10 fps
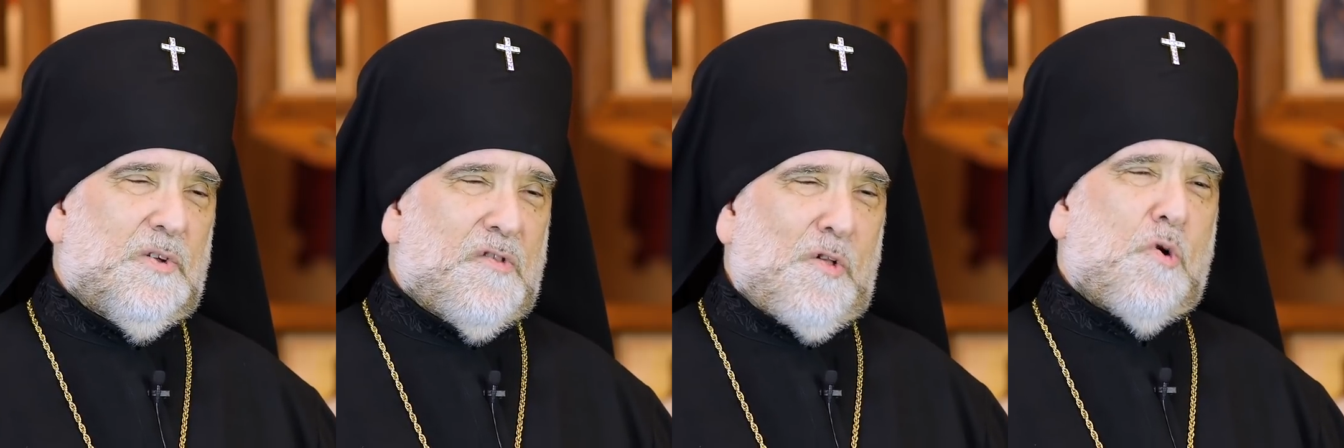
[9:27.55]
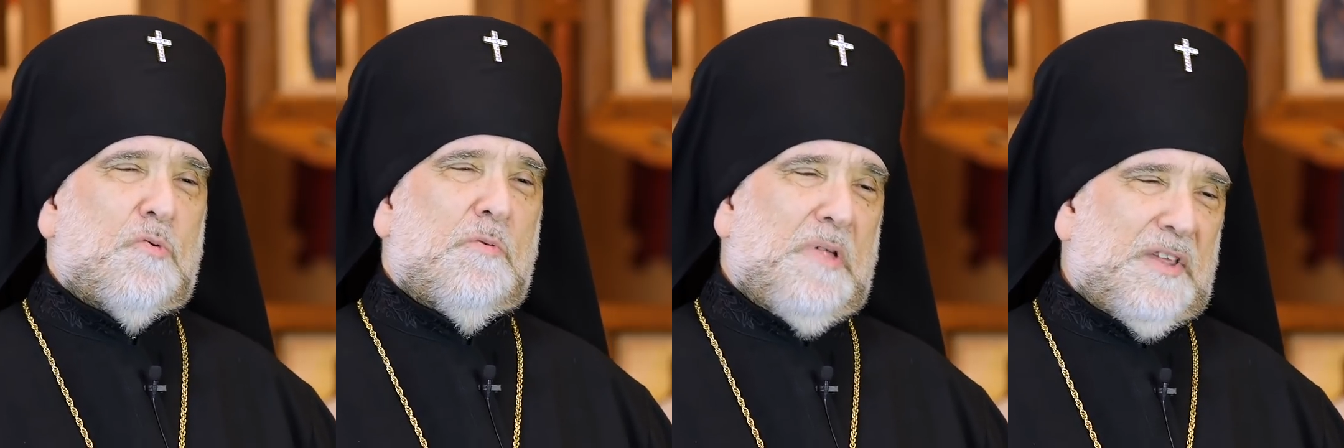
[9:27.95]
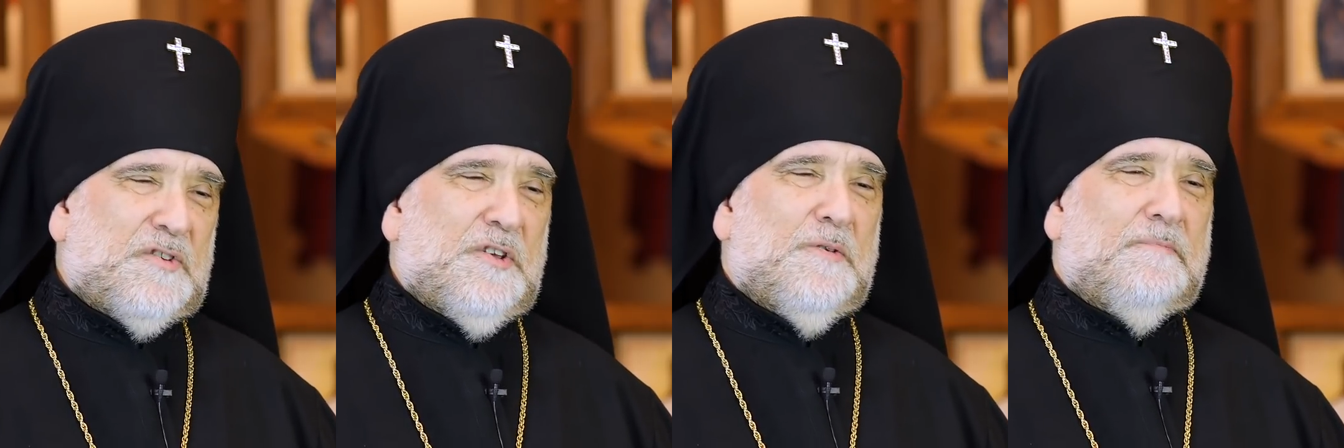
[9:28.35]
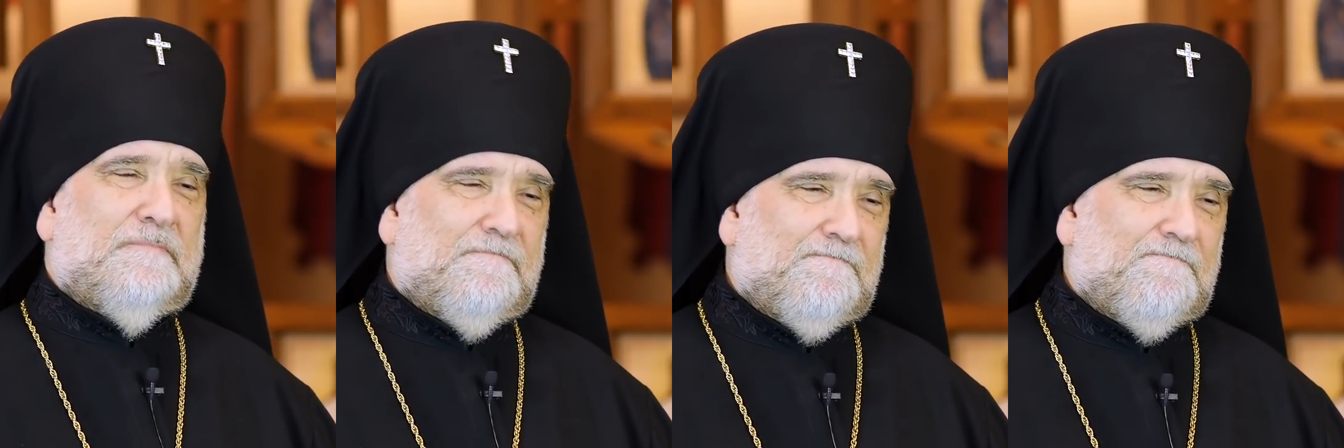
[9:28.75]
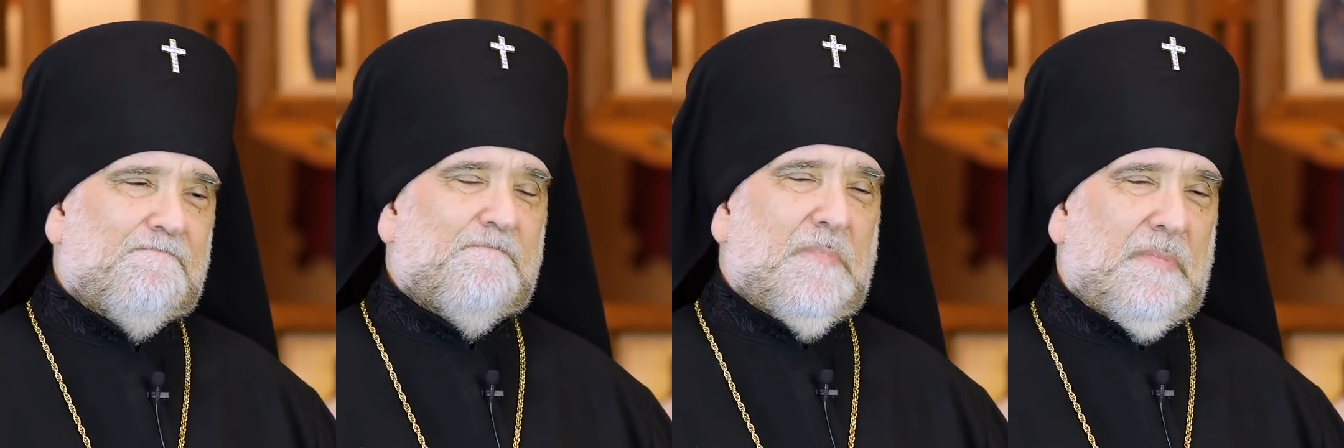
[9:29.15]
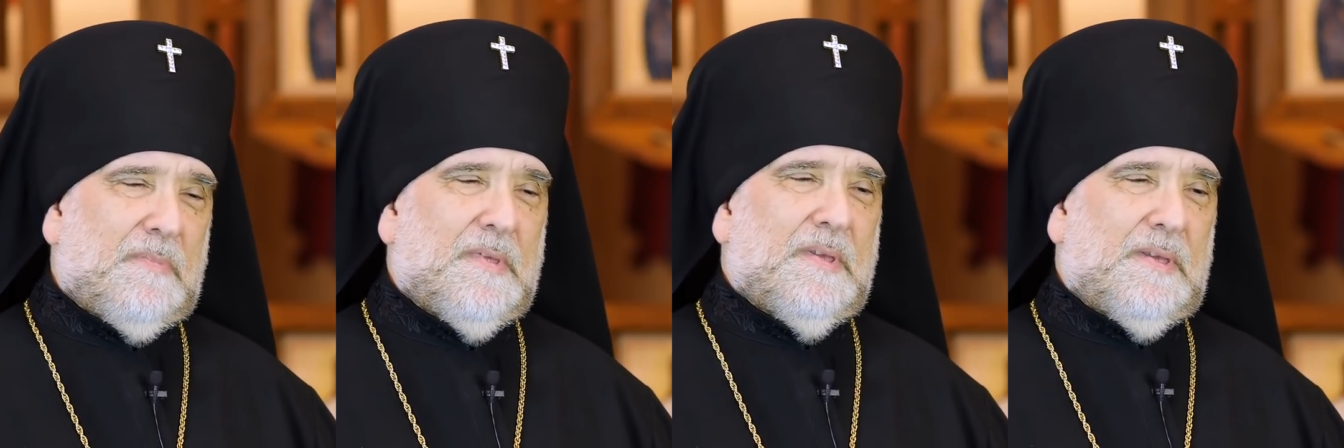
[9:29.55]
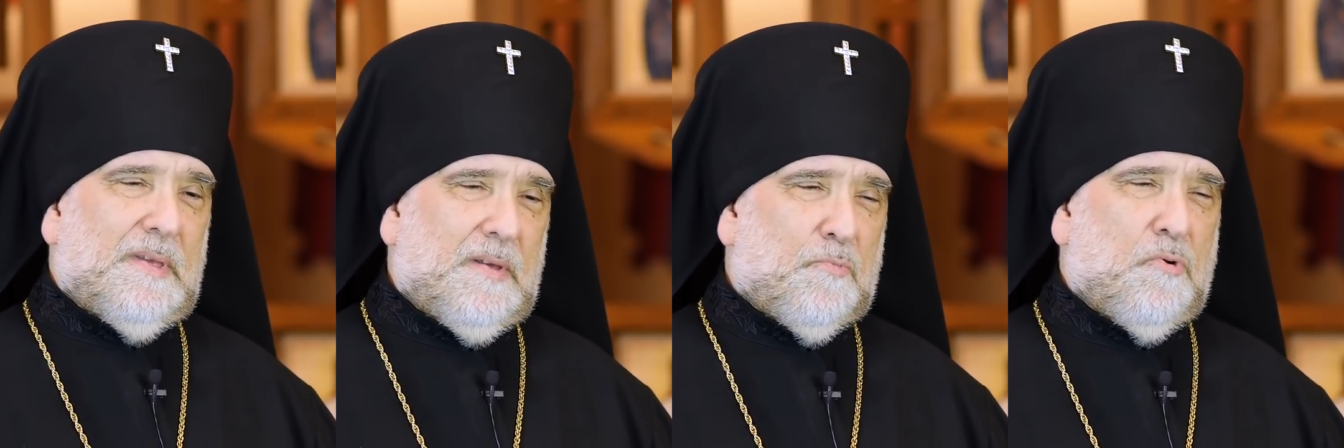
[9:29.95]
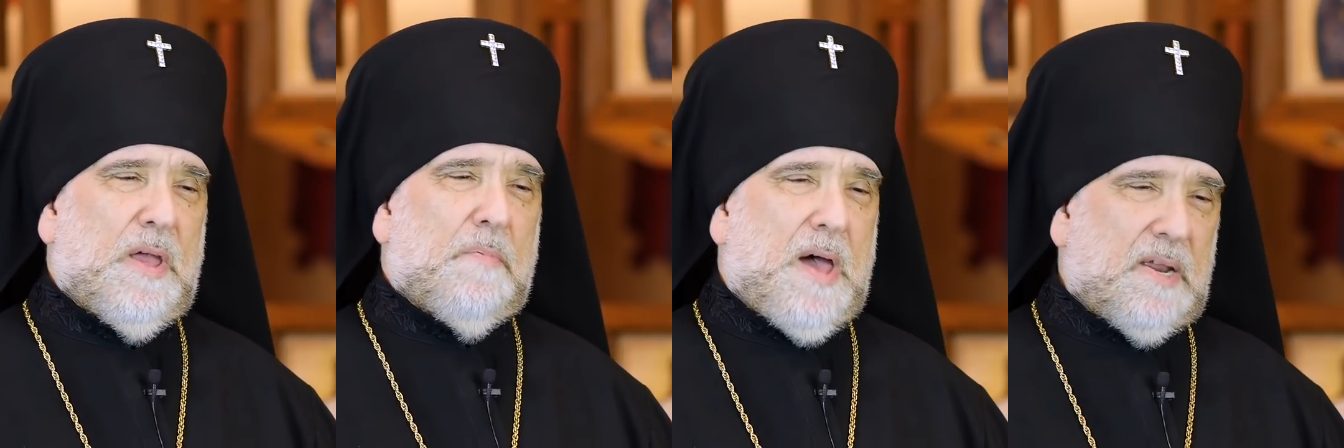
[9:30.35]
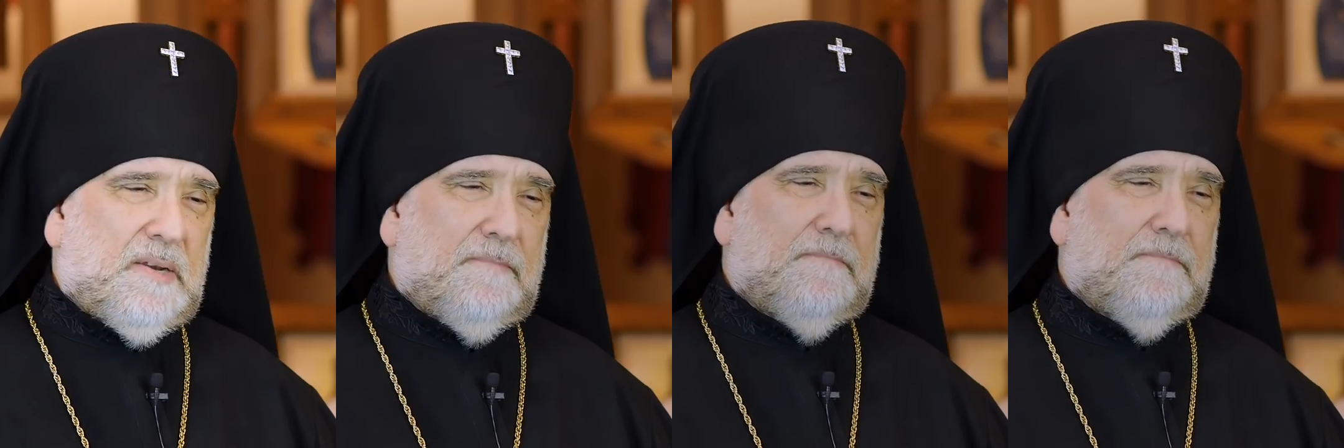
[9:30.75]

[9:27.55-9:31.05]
and the Lord will bless you. Pray about it.